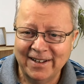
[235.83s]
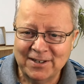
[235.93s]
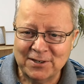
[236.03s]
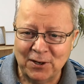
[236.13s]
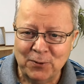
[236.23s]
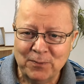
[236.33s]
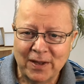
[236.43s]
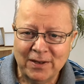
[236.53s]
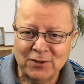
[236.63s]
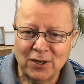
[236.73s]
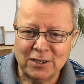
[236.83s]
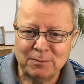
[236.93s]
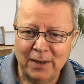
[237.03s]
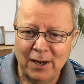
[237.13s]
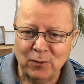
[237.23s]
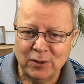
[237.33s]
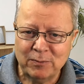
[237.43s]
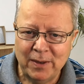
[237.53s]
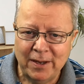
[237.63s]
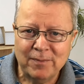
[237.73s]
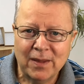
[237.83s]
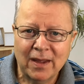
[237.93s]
So just bear with me